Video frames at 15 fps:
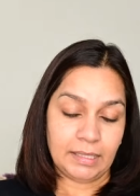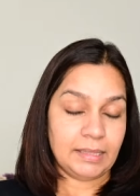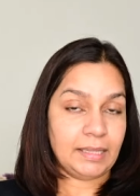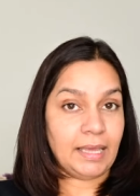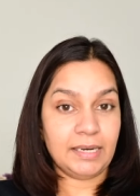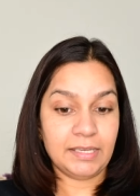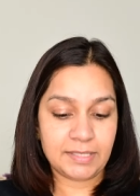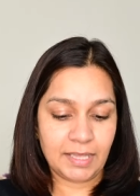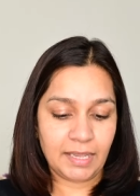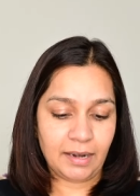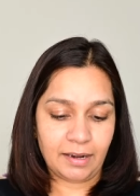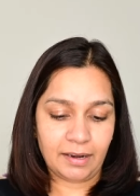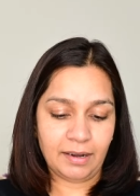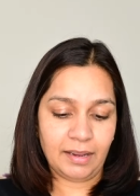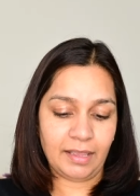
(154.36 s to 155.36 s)
that is
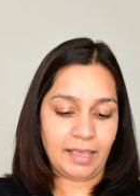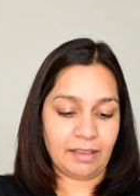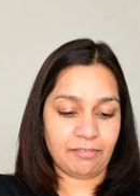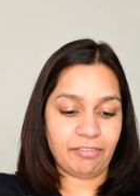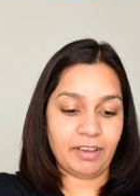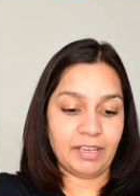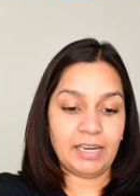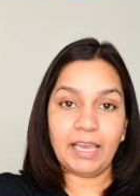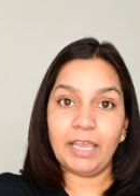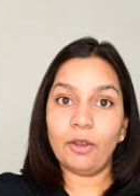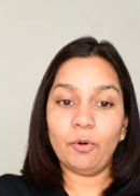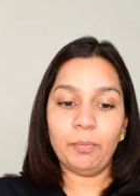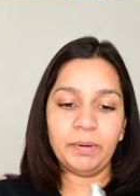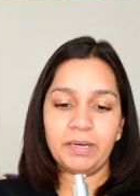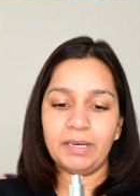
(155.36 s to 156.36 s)
there, and finally I
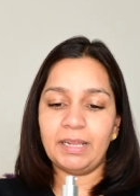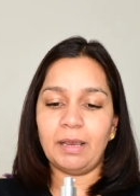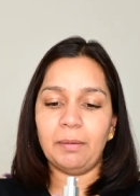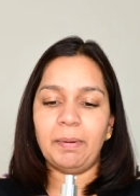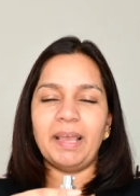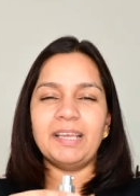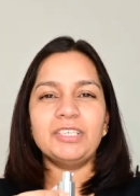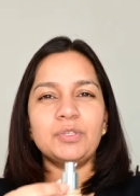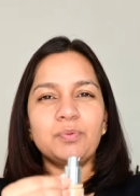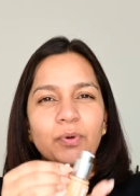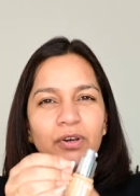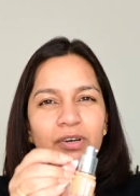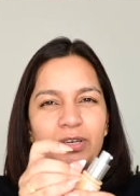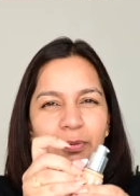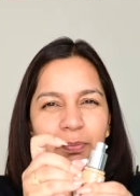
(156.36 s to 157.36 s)
opened it up. I just
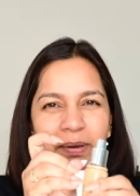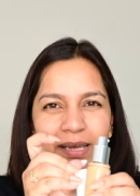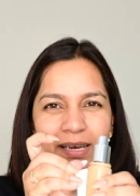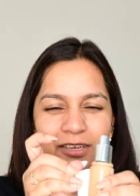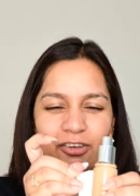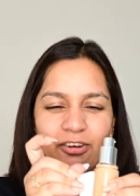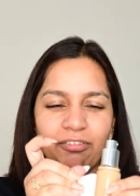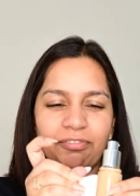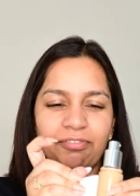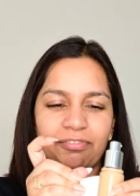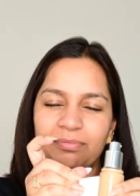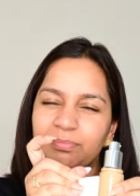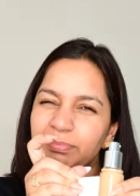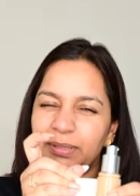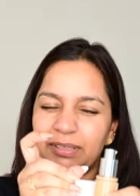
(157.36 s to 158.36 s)
wanted to peel it off
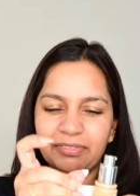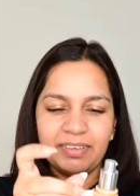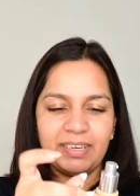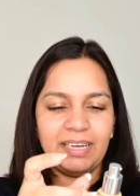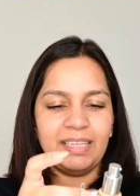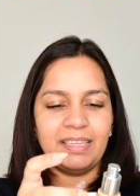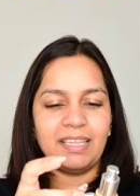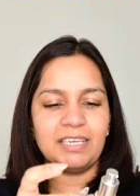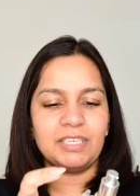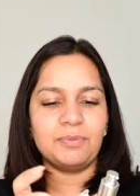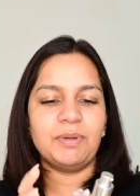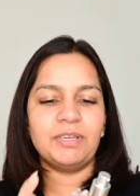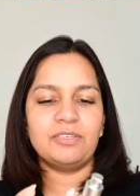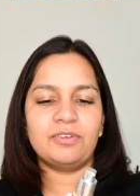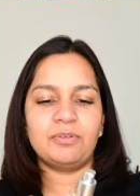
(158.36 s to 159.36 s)
perfectly, and that is
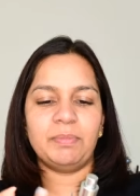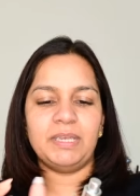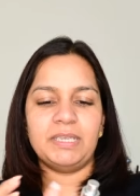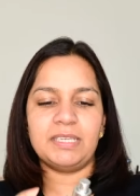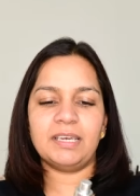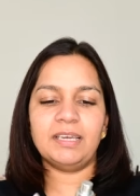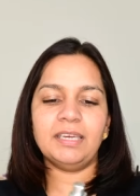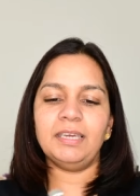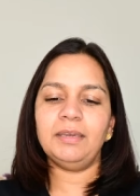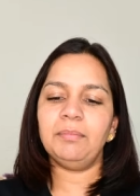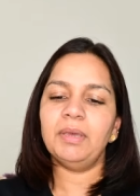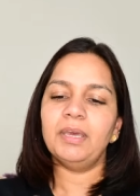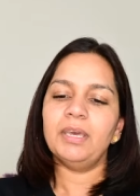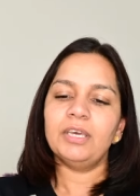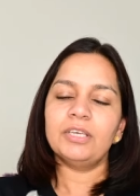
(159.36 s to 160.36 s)
why it took me time.
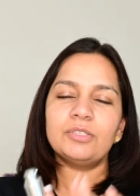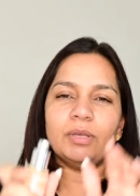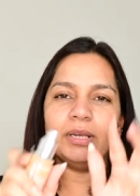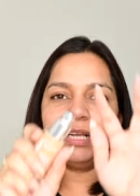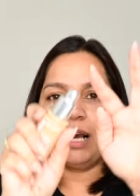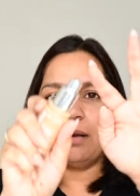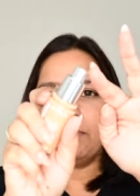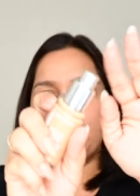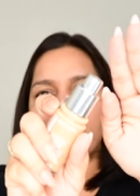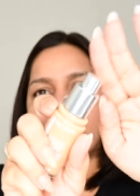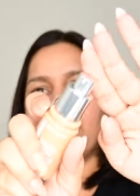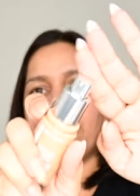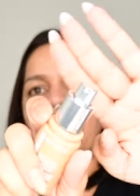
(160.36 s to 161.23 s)
So it comes with a